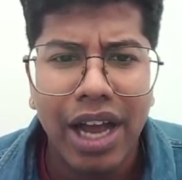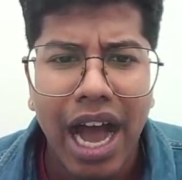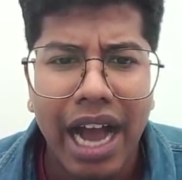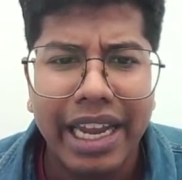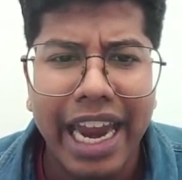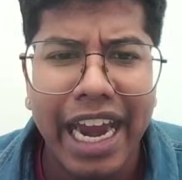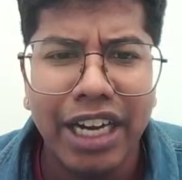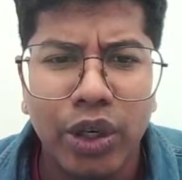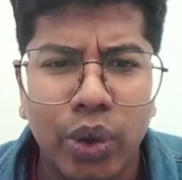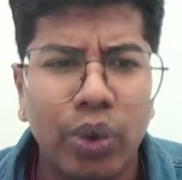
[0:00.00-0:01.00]

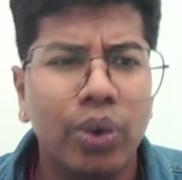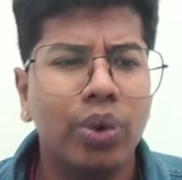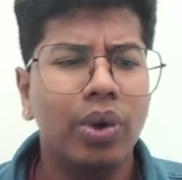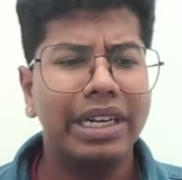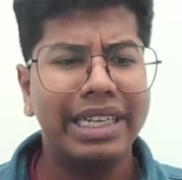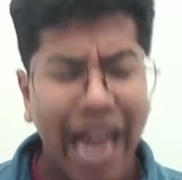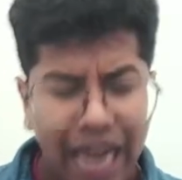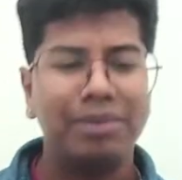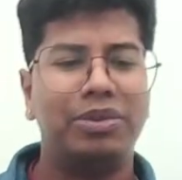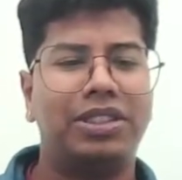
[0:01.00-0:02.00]
again 2
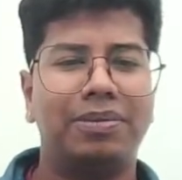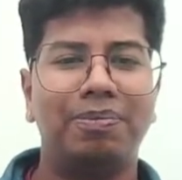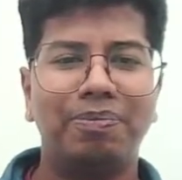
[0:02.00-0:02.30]
times.